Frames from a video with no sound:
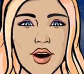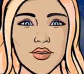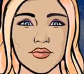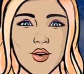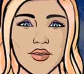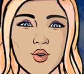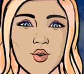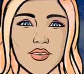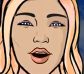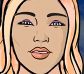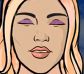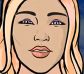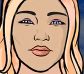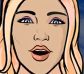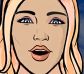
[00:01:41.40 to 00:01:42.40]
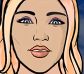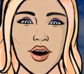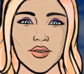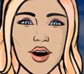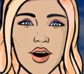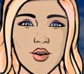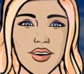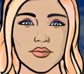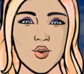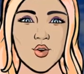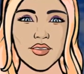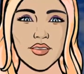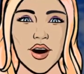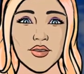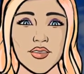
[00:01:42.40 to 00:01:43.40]
and produced expository
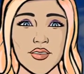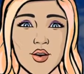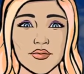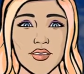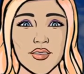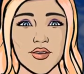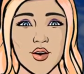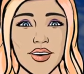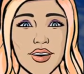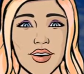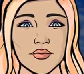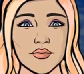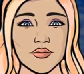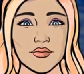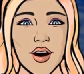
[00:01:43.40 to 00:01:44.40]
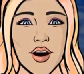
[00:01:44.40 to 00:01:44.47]
books on chemistry,